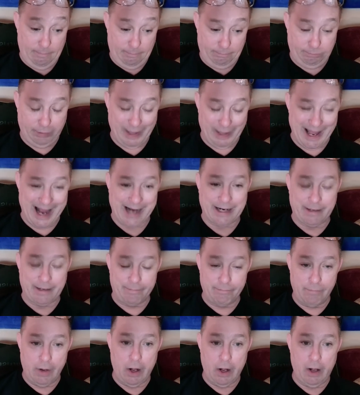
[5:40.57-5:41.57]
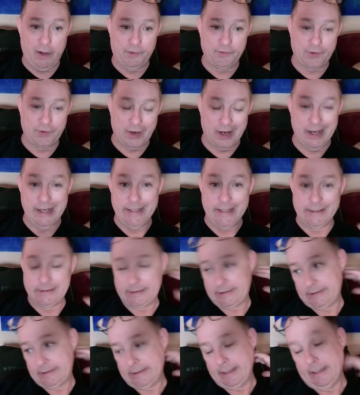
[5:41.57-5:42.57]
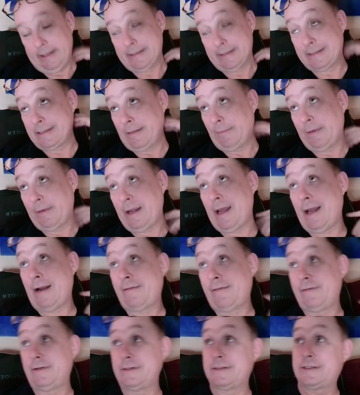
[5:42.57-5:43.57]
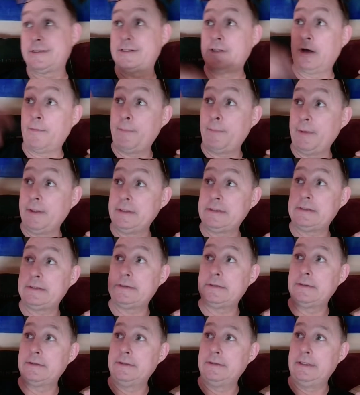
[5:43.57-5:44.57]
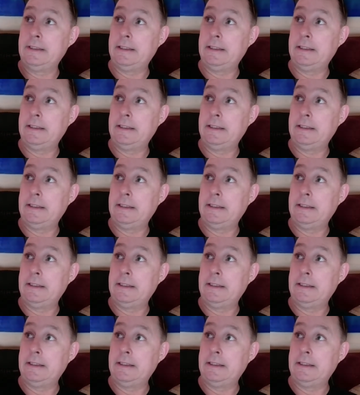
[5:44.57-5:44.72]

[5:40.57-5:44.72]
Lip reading: black malt ice, some kind of a serpent